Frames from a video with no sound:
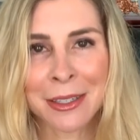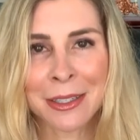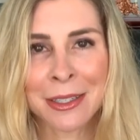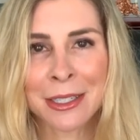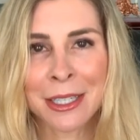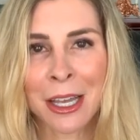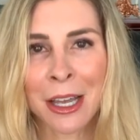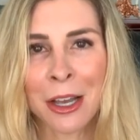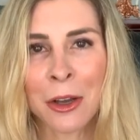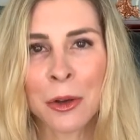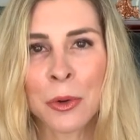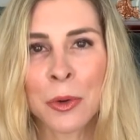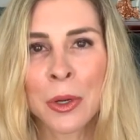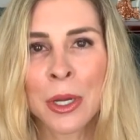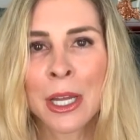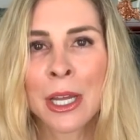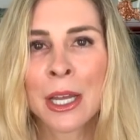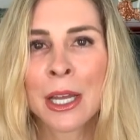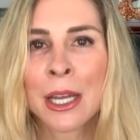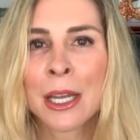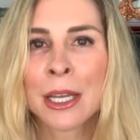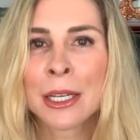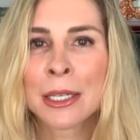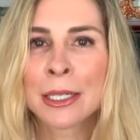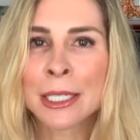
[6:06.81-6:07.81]
So
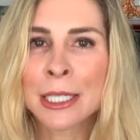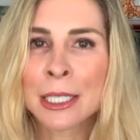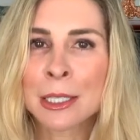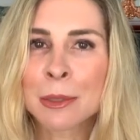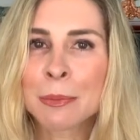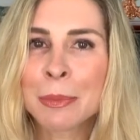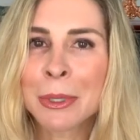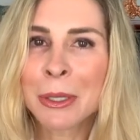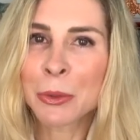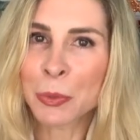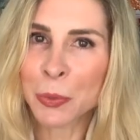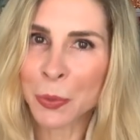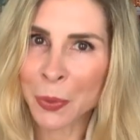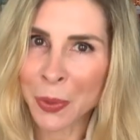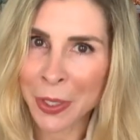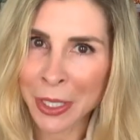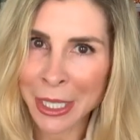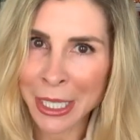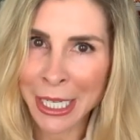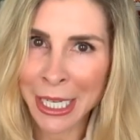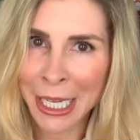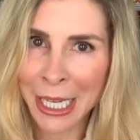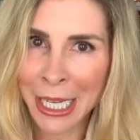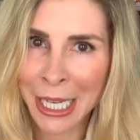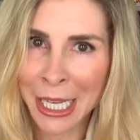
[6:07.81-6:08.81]
just be
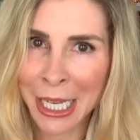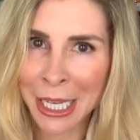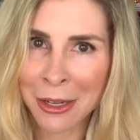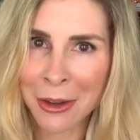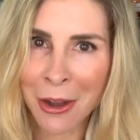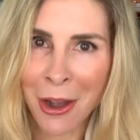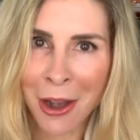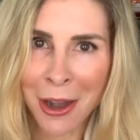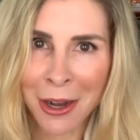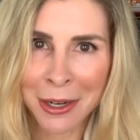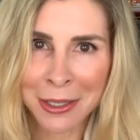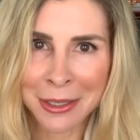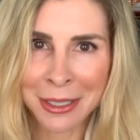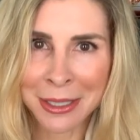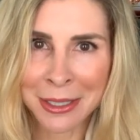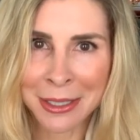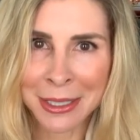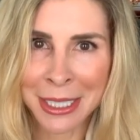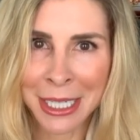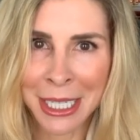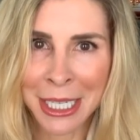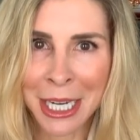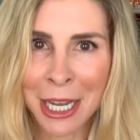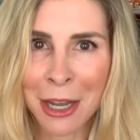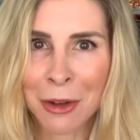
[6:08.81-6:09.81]
really
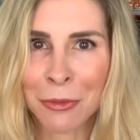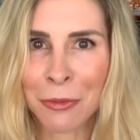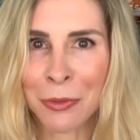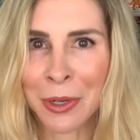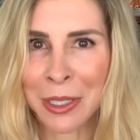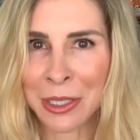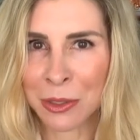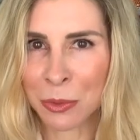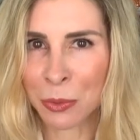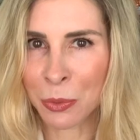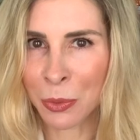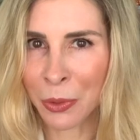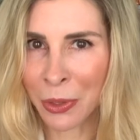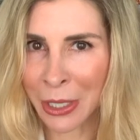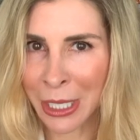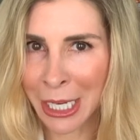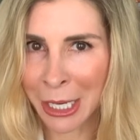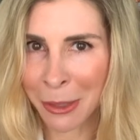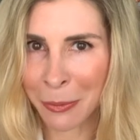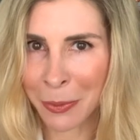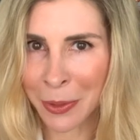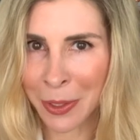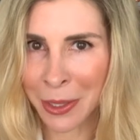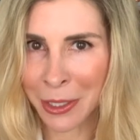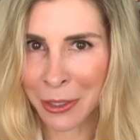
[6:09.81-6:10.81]
cognizant of what's
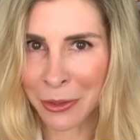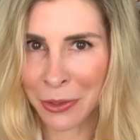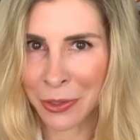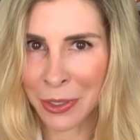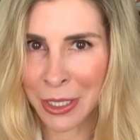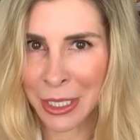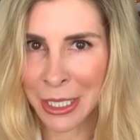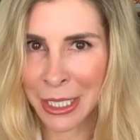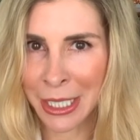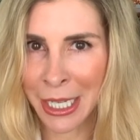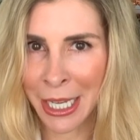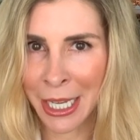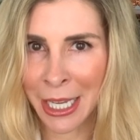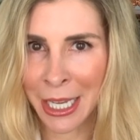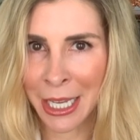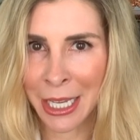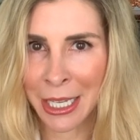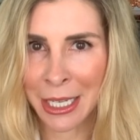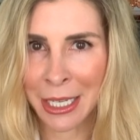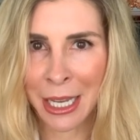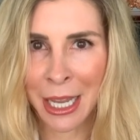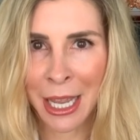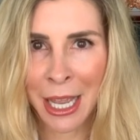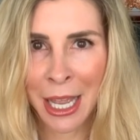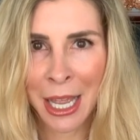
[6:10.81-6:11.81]
working with your
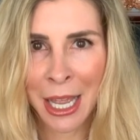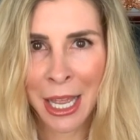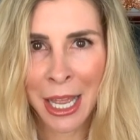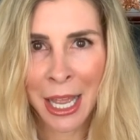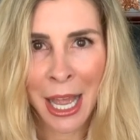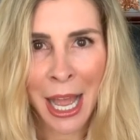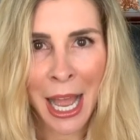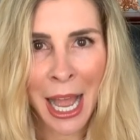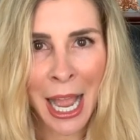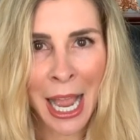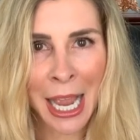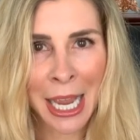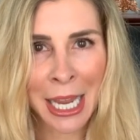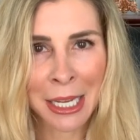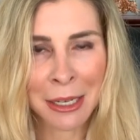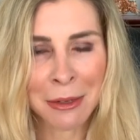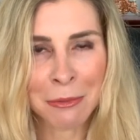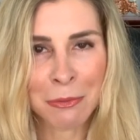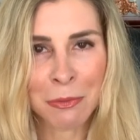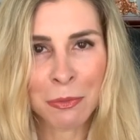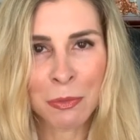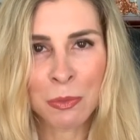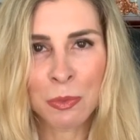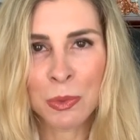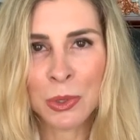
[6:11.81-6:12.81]
skin.
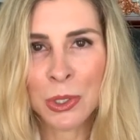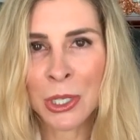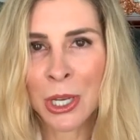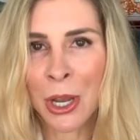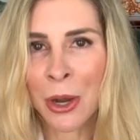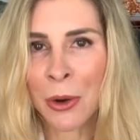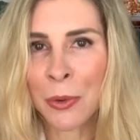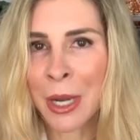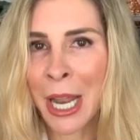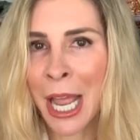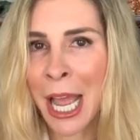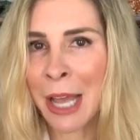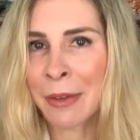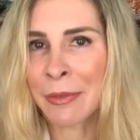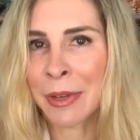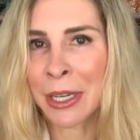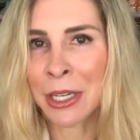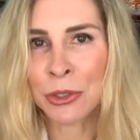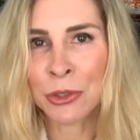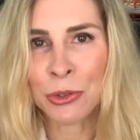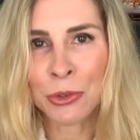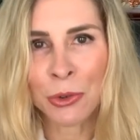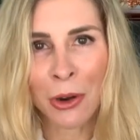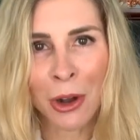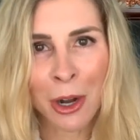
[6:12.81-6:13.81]
I don't have a
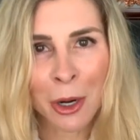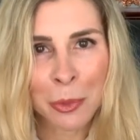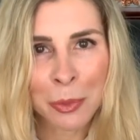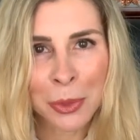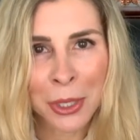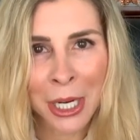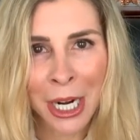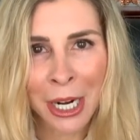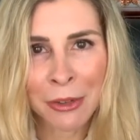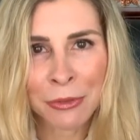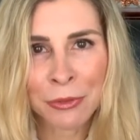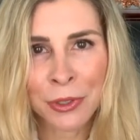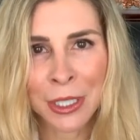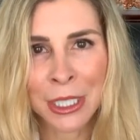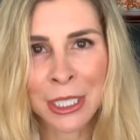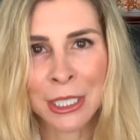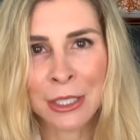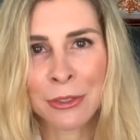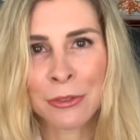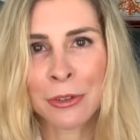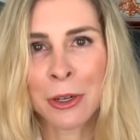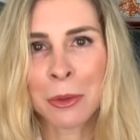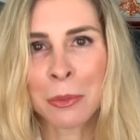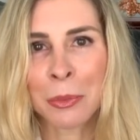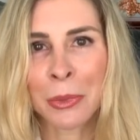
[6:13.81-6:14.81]
strong preference
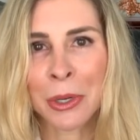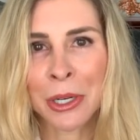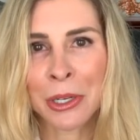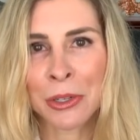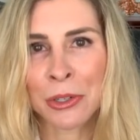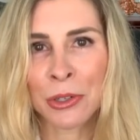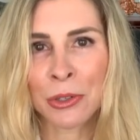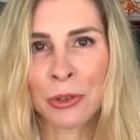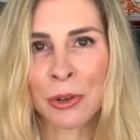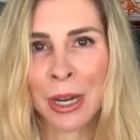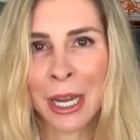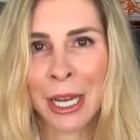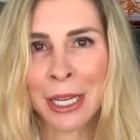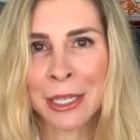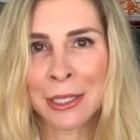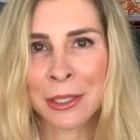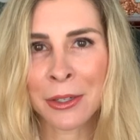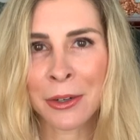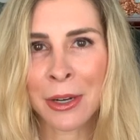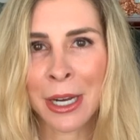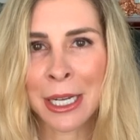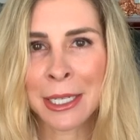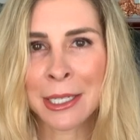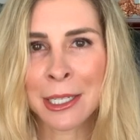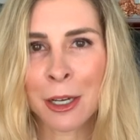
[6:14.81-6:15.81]
for a
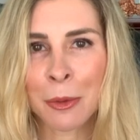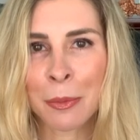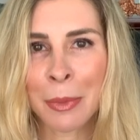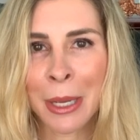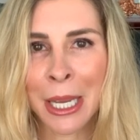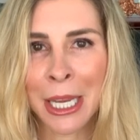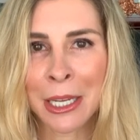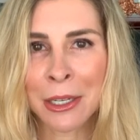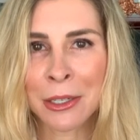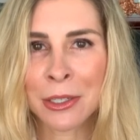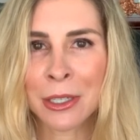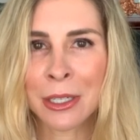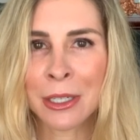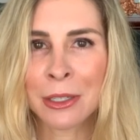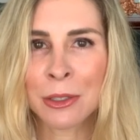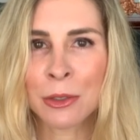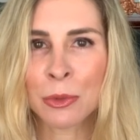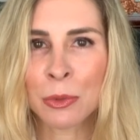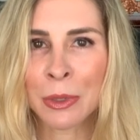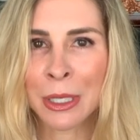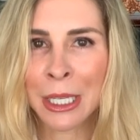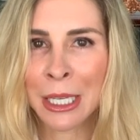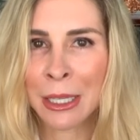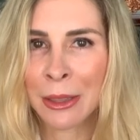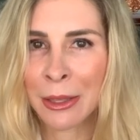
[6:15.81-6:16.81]
moisturizer. I tell
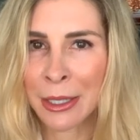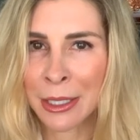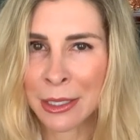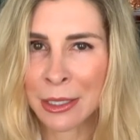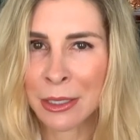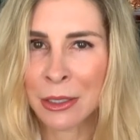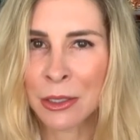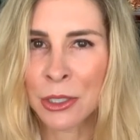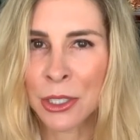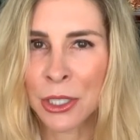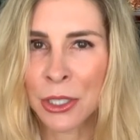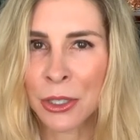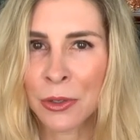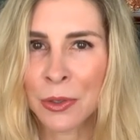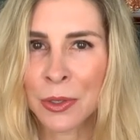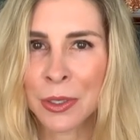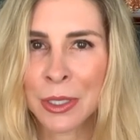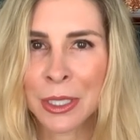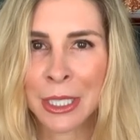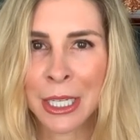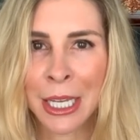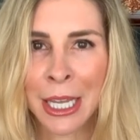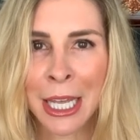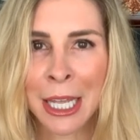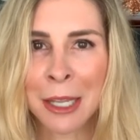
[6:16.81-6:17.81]
patients, really listen to your
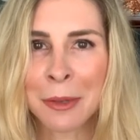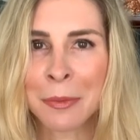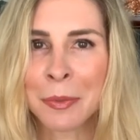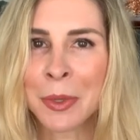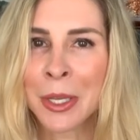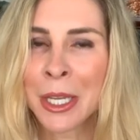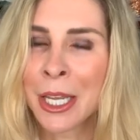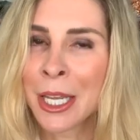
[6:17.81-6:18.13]
skin.